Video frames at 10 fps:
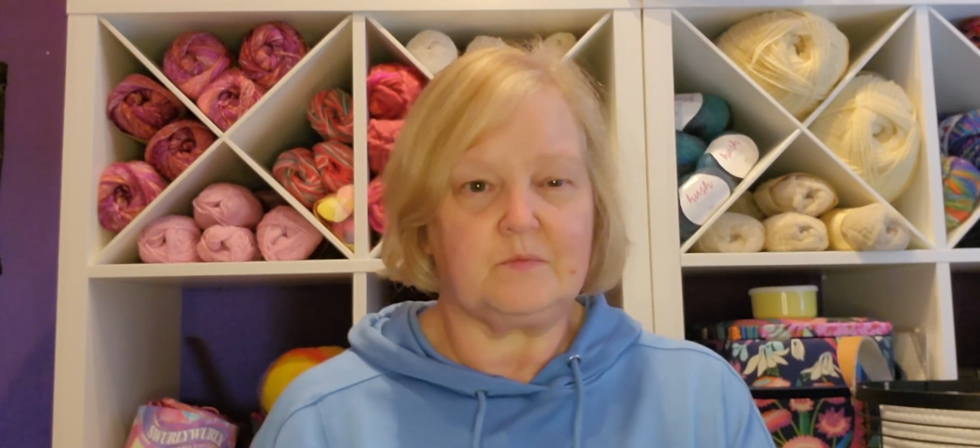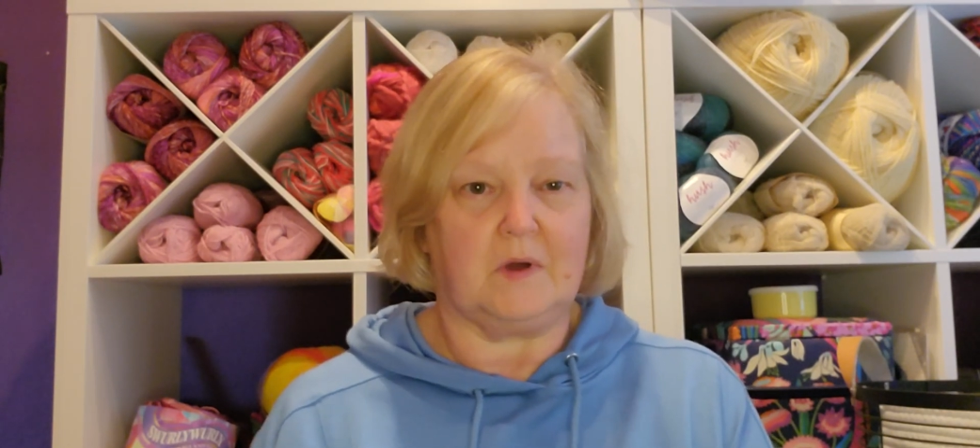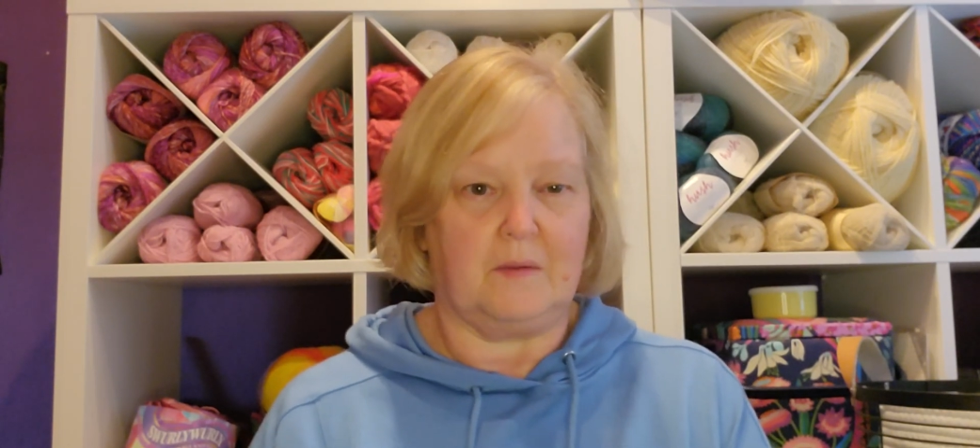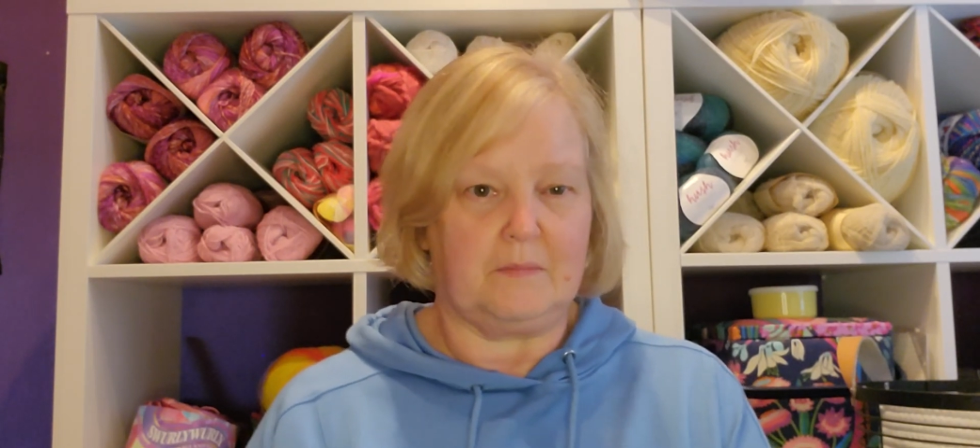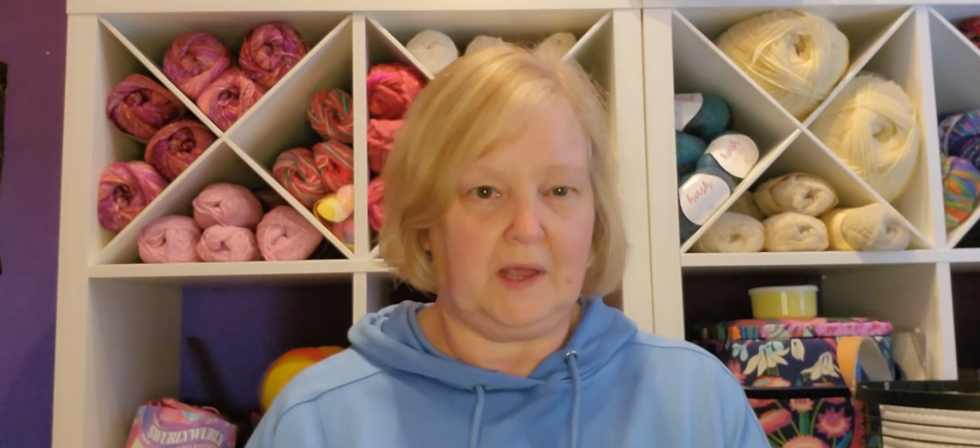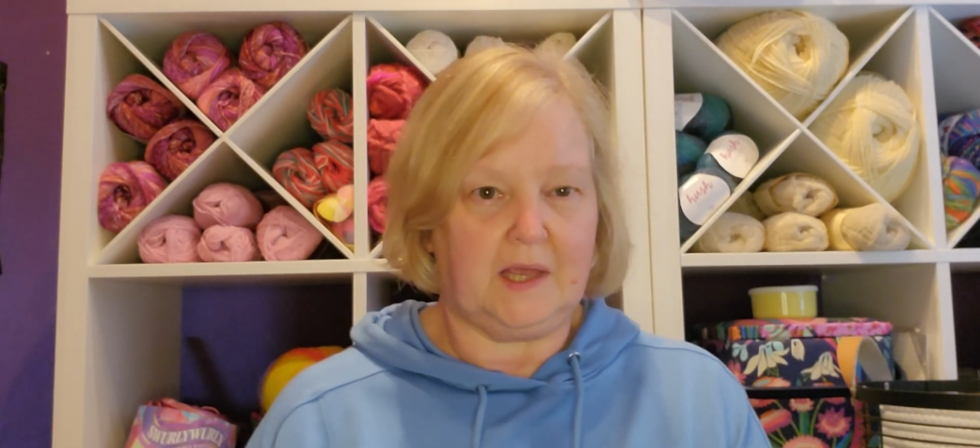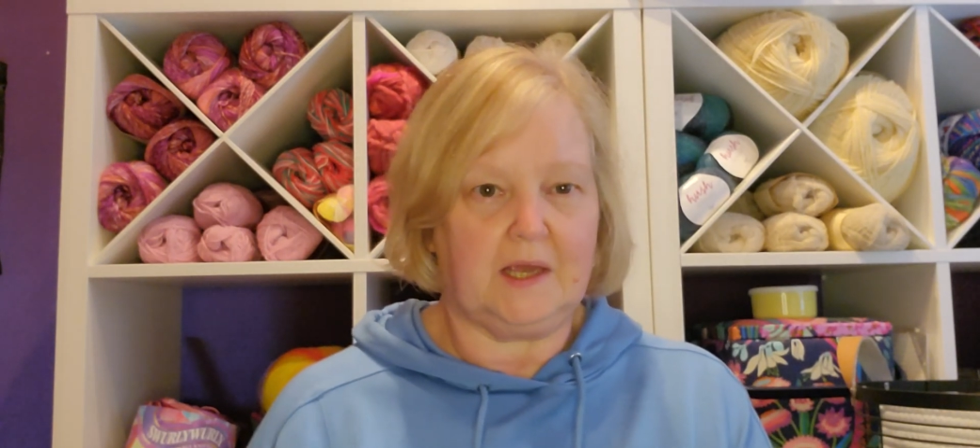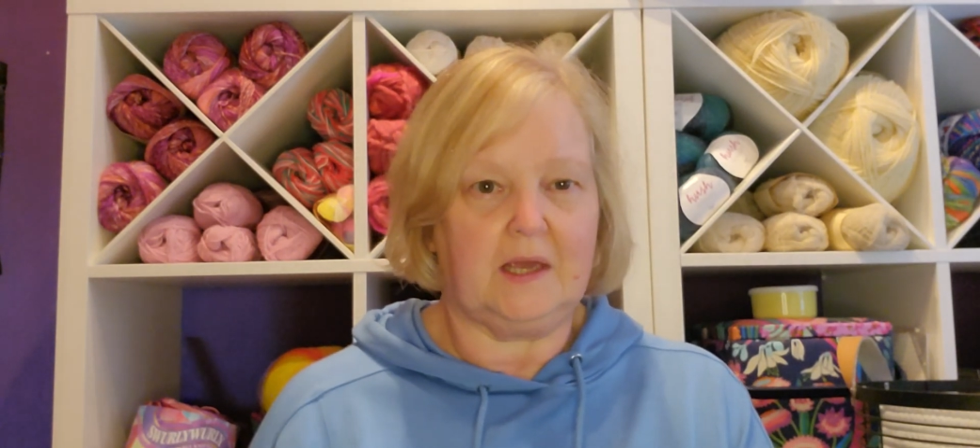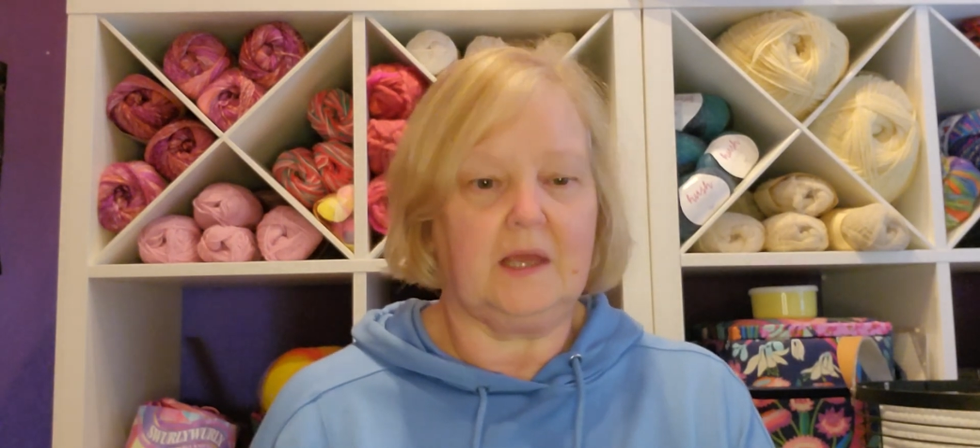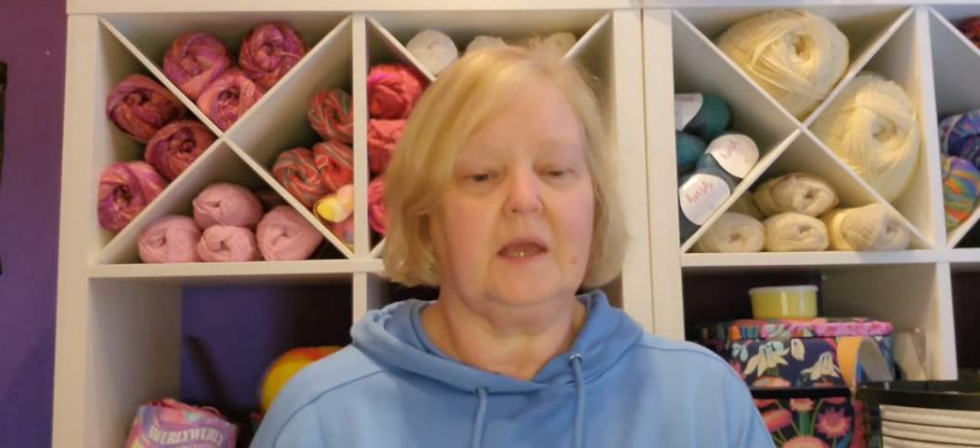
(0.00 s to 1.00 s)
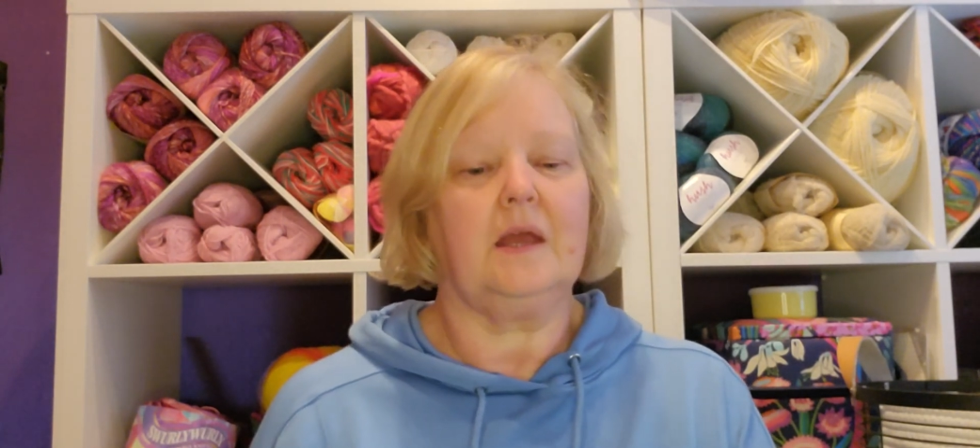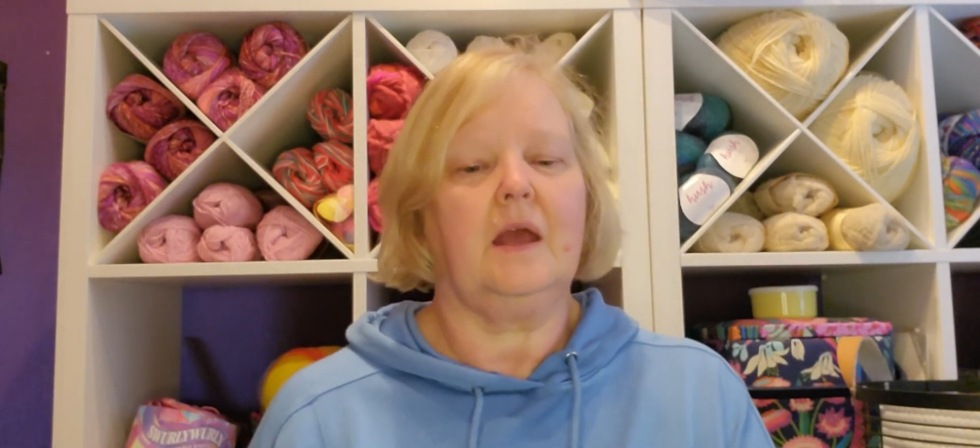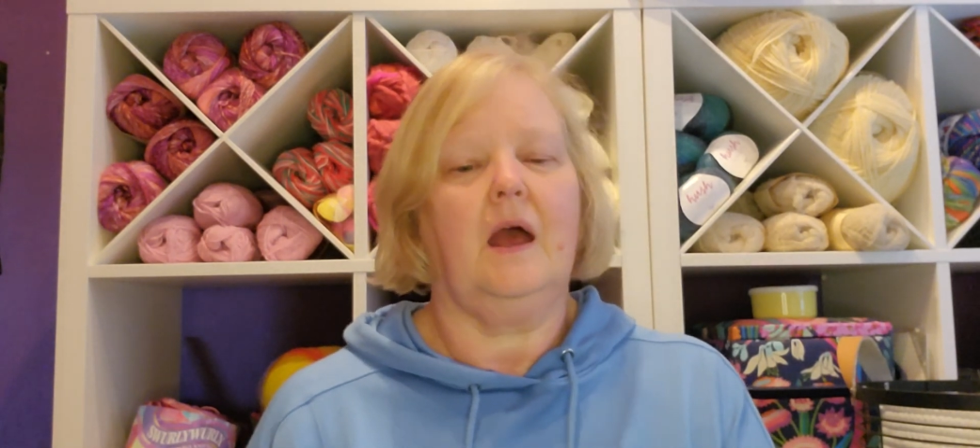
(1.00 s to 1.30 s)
what I'm making,